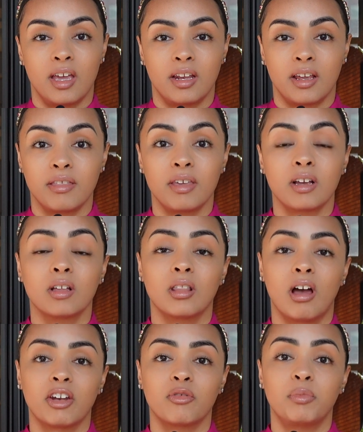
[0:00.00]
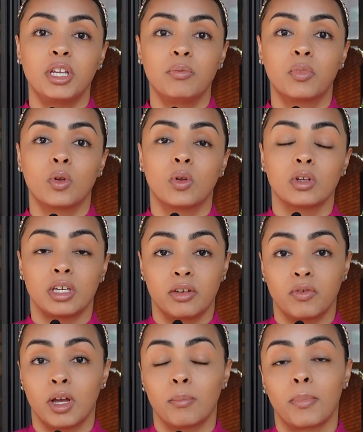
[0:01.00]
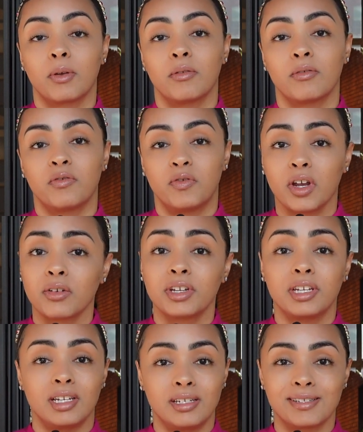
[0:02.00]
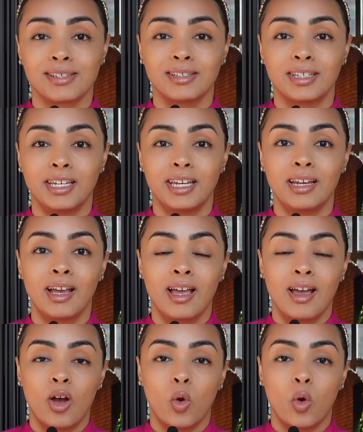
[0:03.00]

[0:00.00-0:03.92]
And I think a lot of people give up very easily,